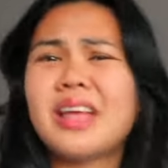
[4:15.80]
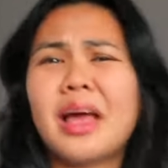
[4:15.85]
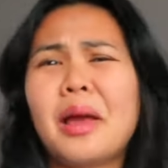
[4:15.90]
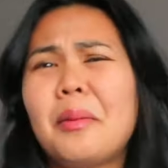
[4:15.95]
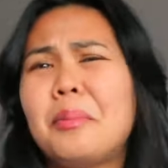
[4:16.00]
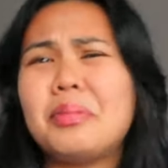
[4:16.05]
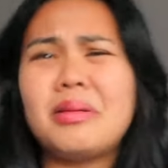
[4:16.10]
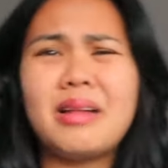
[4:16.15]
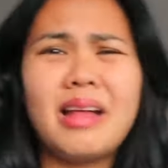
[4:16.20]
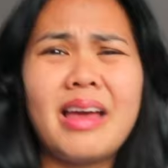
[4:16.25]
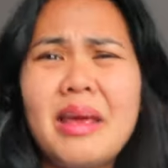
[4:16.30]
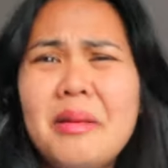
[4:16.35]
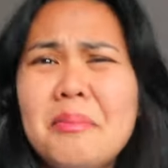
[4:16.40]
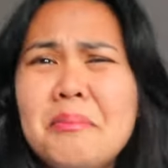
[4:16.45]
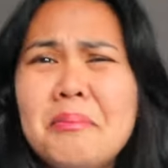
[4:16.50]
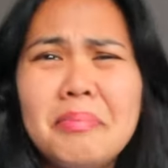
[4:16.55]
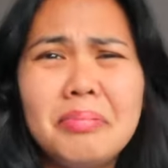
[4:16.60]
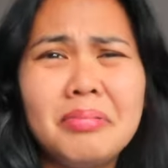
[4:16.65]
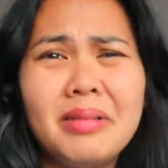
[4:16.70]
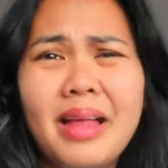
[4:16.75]
like a plain
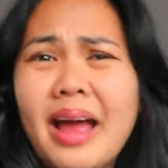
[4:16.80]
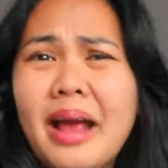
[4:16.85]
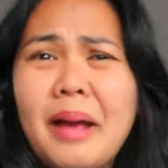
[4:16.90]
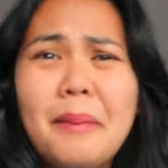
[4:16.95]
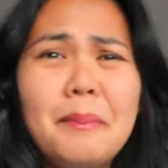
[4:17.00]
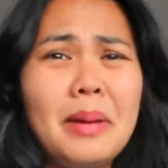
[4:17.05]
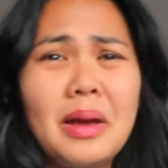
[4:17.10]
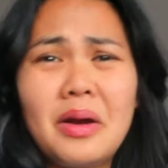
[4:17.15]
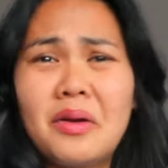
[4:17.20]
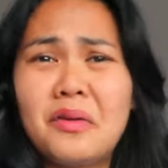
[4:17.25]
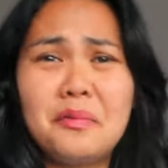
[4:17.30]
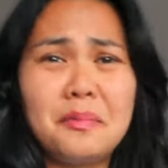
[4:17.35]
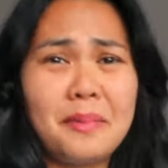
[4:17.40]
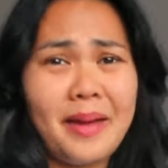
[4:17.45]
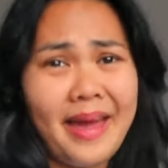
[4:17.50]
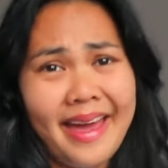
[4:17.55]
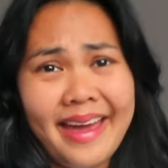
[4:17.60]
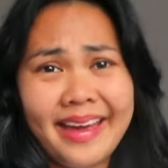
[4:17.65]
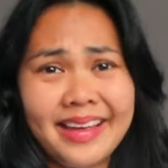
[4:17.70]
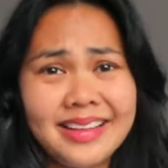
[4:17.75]
black pair of
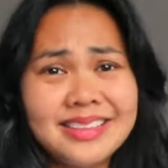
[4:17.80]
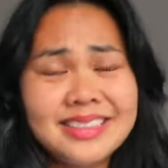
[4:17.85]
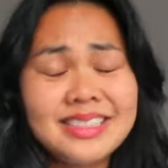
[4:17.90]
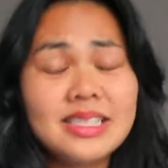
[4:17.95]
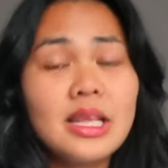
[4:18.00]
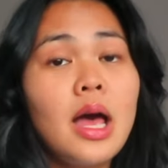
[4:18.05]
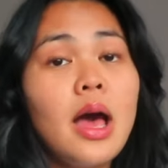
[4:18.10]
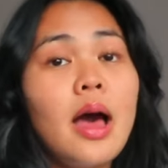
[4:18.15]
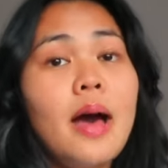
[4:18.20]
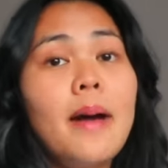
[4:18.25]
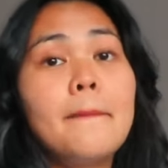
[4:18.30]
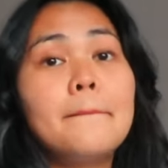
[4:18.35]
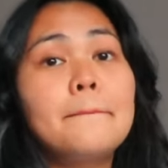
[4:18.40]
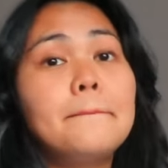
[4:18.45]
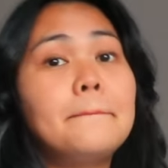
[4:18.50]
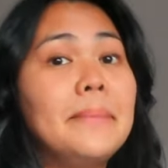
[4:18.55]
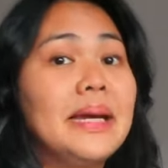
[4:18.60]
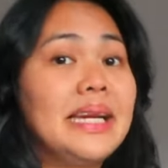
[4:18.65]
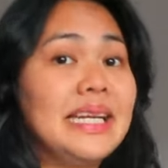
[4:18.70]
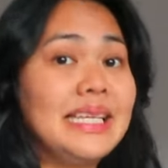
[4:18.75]
pants
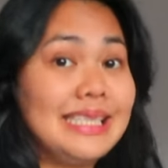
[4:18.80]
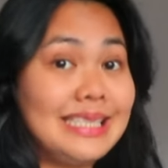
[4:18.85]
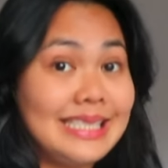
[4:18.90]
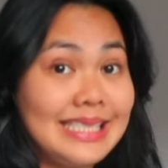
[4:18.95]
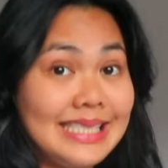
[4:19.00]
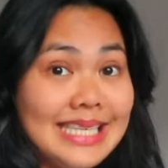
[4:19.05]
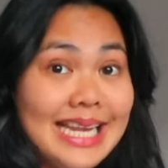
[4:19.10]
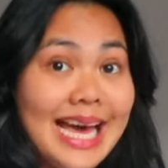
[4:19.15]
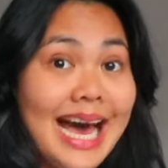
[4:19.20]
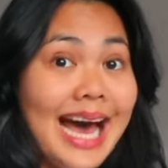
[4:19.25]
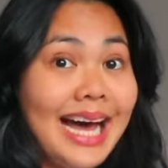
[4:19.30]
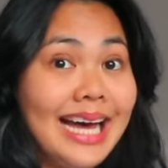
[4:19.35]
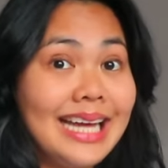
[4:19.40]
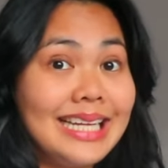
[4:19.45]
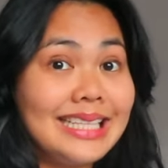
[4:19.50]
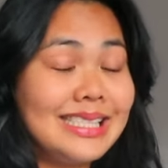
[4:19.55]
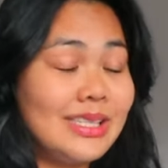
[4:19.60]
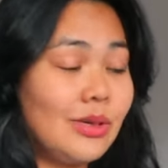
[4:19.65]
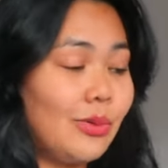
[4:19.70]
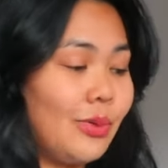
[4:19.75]
but it's
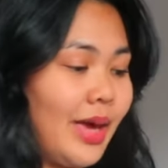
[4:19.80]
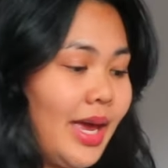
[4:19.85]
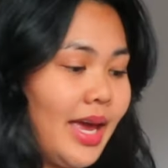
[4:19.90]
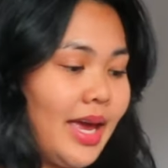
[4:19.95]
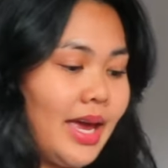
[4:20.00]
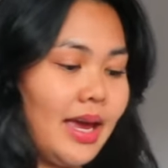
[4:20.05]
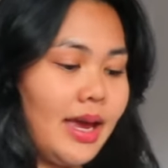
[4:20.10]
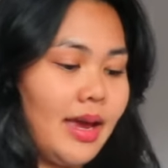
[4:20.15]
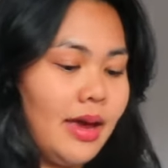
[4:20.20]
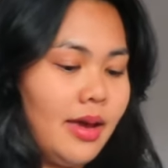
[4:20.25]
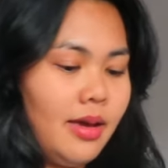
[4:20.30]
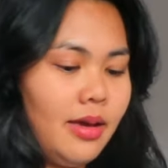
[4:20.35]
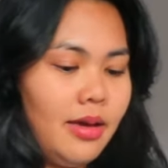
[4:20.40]
not, okay?